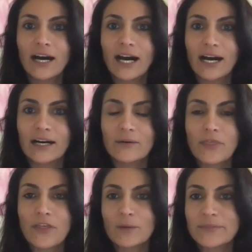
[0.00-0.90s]

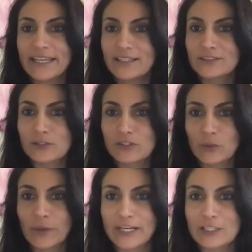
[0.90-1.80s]
thumbnails or
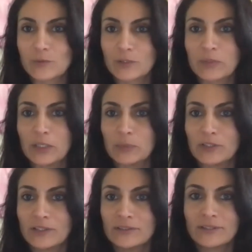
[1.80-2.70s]
squares where
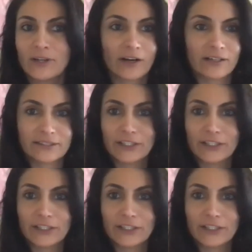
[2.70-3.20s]
people are,